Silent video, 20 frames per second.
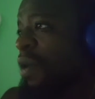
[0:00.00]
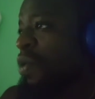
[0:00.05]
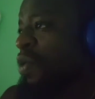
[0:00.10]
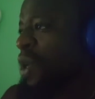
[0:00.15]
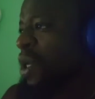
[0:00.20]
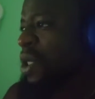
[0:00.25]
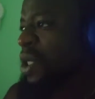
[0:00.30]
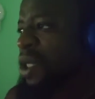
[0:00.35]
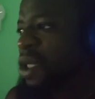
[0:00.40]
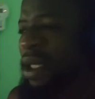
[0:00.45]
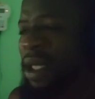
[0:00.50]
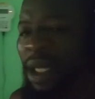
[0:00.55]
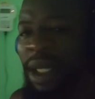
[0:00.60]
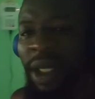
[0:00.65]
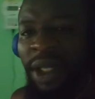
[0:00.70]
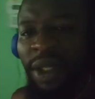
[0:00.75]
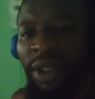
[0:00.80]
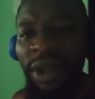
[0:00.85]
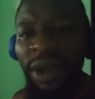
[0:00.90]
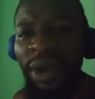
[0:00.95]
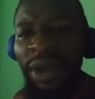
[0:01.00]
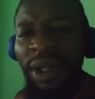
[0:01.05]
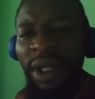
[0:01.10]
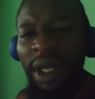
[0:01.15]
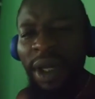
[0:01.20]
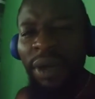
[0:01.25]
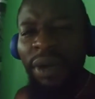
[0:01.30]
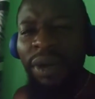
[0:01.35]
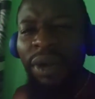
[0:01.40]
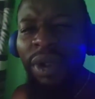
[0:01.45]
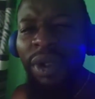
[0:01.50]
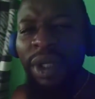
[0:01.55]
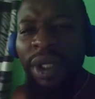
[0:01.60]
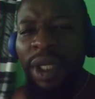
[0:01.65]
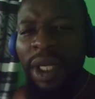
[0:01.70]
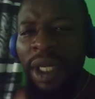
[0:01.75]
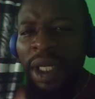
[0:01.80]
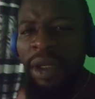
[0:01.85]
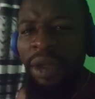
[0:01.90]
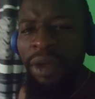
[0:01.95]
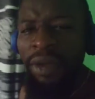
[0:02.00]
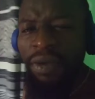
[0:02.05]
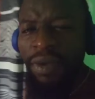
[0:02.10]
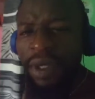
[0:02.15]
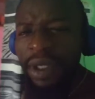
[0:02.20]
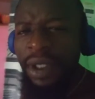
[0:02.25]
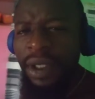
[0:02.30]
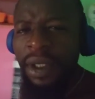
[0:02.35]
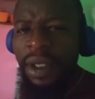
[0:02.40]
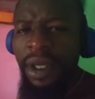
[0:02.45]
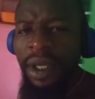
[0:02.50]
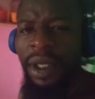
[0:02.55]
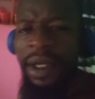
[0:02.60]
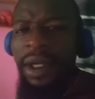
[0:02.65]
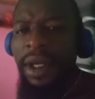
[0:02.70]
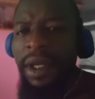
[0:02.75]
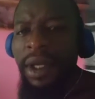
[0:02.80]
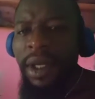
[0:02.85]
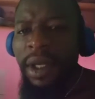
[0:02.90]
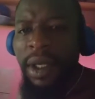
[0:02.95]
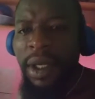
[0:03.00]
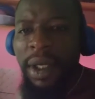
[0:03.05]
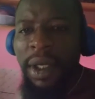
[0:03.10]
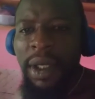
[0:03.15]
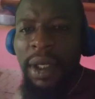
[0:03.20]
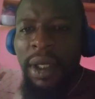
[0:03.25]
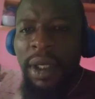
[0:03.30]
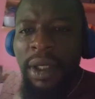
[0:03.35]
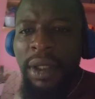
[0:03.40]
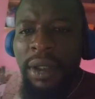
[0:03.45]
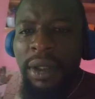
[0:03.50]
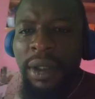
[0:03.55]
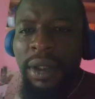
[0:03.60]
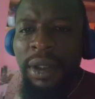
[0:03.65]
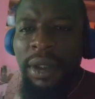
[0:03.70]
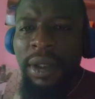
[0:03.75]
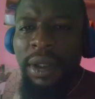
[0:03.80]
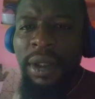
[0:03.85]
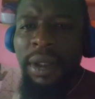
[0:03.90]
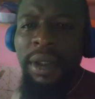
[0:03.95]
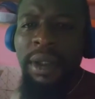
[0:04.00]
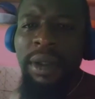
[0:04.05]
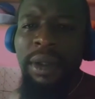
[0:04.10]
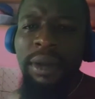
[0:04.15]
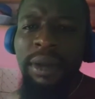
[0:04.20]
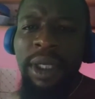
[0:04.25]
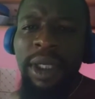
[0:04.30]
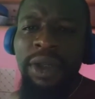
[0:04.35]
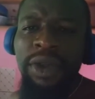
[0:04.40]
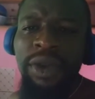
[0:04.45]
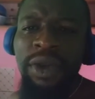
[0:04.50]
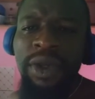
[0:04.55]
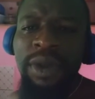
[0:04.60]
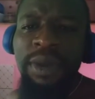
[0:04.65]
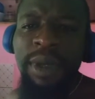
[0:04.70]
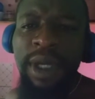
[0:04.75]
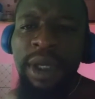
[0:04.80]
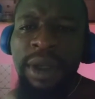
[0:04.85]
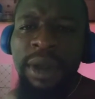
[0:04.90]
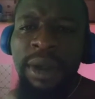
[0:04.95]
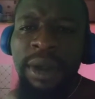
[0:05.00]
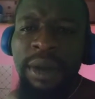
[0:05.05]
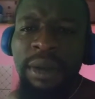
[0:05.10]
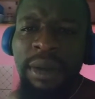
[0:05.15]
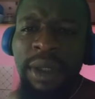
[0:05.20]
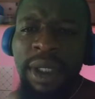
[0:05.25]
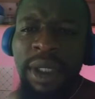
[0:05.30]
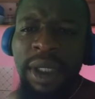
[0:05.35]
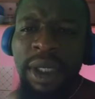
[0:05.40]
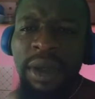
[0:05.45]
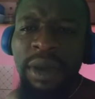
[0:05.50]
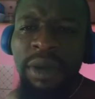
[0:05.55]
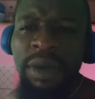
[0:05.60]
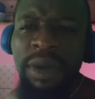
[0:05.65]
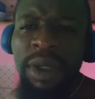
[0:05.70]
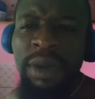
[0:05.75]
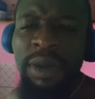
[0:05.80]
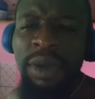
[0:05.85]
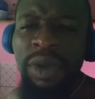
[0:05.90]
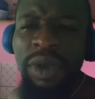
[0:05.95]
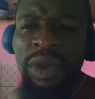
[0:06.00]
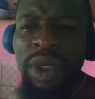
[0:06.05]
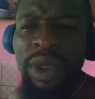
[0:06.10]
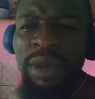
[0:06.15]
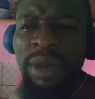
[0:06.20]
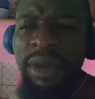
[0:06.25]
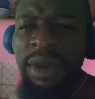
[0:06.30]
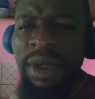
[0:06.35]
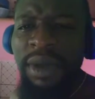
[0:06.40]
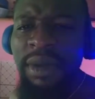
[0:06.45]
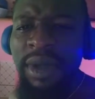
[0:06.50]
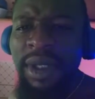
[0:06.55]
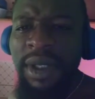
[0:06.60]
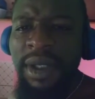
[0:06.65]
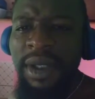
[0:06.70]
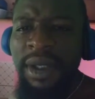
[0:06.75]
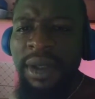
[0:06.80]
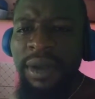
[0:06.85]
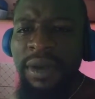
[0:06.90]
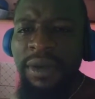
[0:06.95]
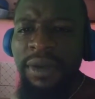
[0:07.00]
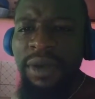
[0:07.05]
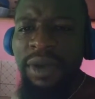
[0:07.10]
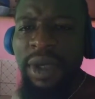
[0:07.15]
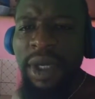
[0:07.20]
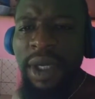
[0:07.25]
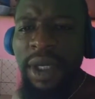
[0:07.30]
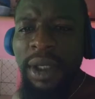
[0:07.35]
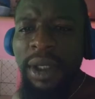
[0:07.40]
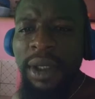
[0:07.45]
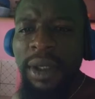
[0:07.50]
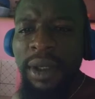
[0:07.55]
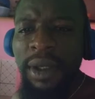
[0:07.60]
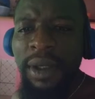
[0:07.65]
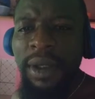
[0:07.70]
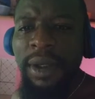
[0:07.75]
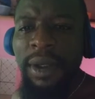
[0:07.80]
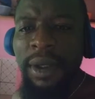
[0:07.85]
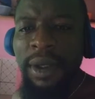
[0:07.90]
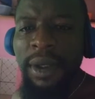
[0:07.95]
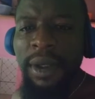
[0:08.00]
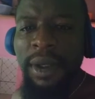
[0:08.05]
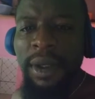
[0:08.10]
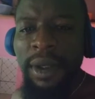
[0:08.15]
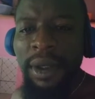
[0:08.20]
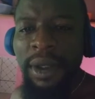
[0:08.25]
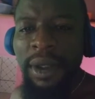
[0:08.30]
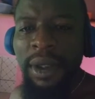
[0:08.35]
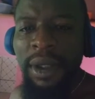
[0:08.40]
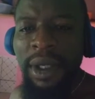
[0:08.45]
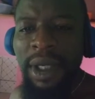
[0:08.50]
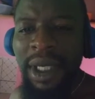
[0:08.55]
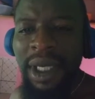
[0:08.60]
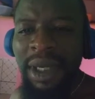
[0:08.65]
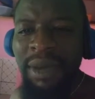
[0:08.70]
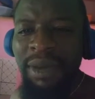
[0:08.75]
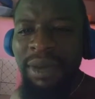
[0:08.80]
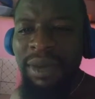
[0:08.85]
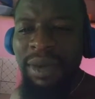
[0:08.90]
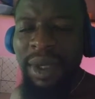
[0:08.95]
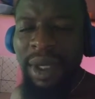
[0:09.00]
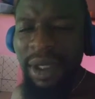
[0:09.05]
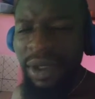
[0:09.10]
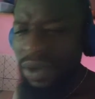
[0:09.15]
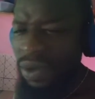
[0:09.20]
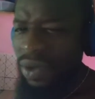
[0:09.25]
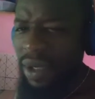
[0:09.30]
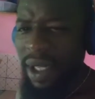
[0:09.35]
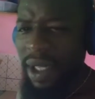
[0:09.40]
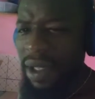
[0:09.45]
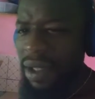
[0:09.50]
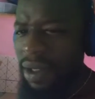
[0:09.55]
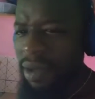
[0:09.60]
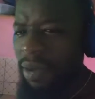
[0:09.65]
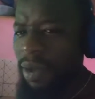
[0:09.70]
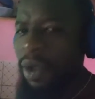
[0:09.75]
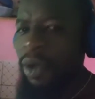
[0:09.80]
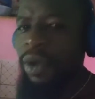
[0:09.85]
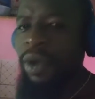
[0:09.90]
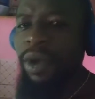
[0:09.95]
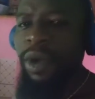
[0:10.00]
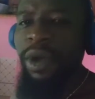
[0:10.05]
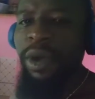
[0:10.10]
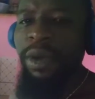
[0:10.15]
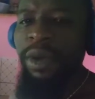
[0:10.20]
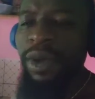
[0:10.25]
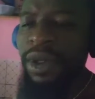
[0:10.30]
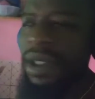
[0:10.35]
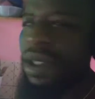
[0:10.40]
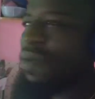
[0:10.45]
Once the thing is done, I will just get out of it. And I trust my gun, man. I will be able to liberate myself to be autonomous.